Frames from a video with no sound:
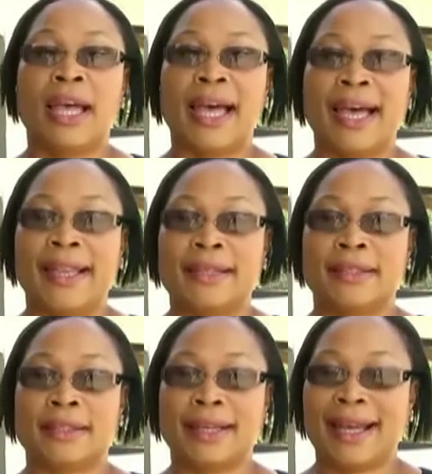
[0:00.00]

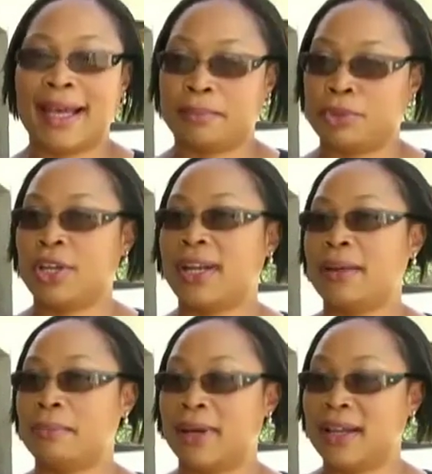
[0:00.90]
and capture
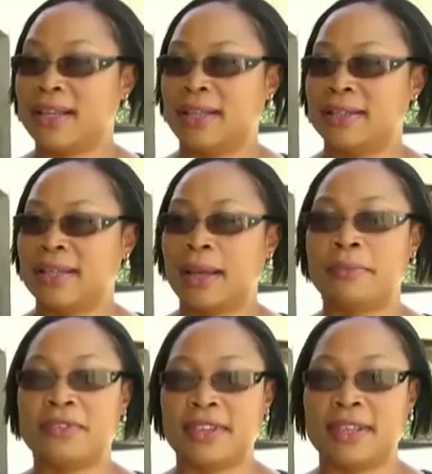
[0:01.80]
that market,
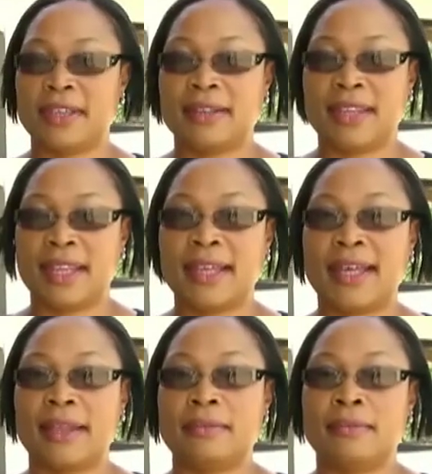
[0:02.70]
I'm thinking they
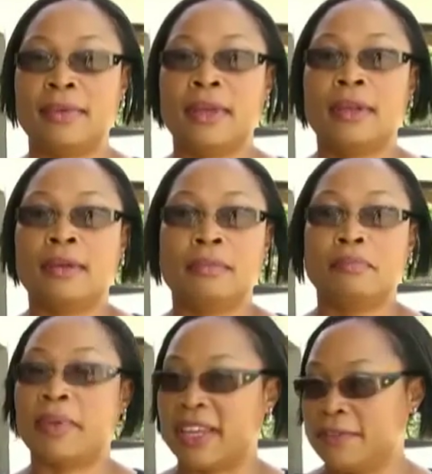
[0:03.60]
can
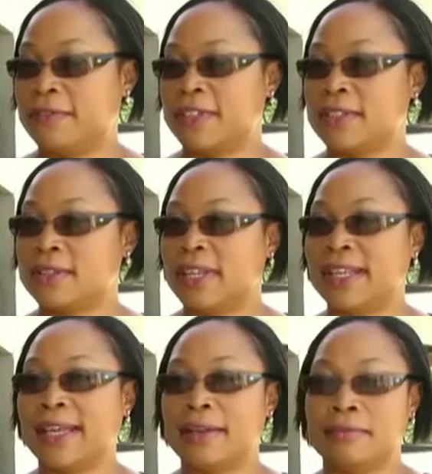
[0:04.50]
benefit. They
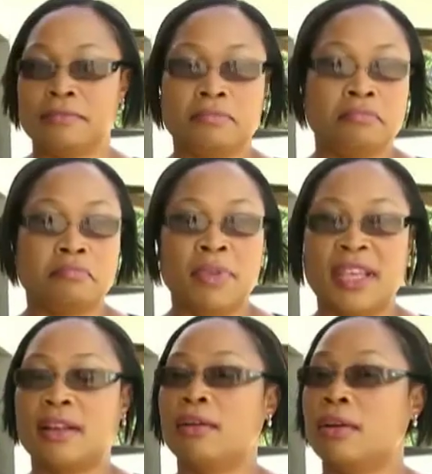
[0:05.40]
can
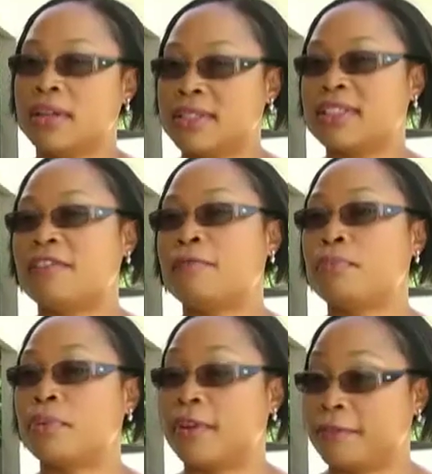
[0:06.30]
make lots of
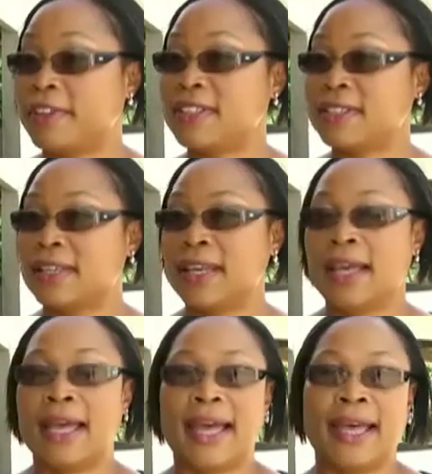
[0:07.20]
profit,
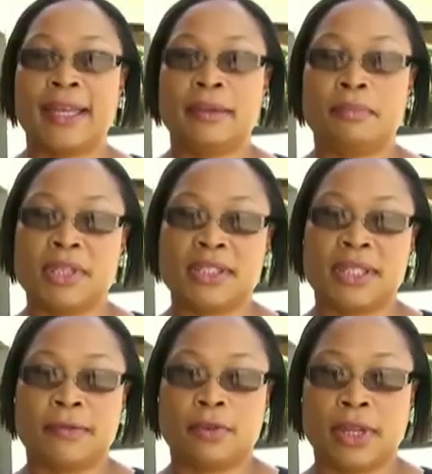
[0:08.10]
and it means,
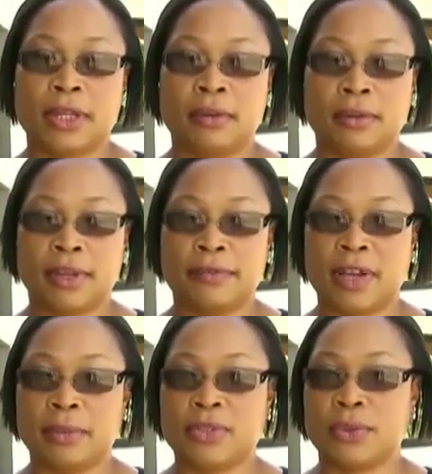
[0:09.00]
therefore, that the local
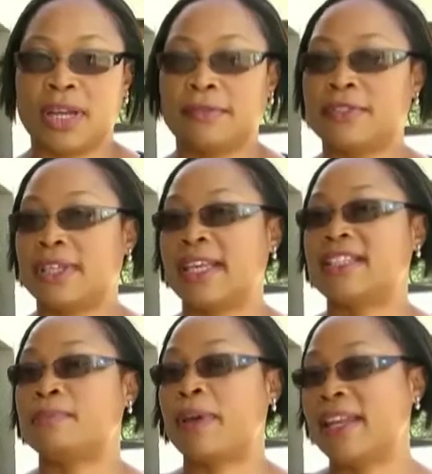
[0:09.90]
farmers would have to
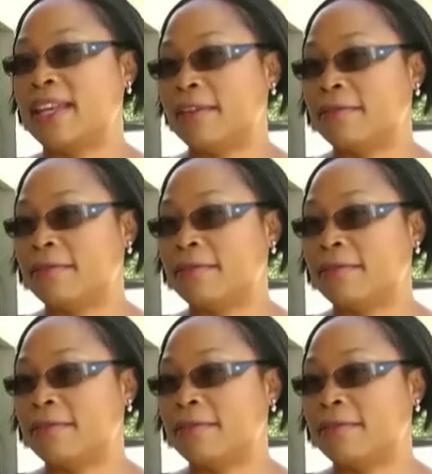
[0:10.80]
expand their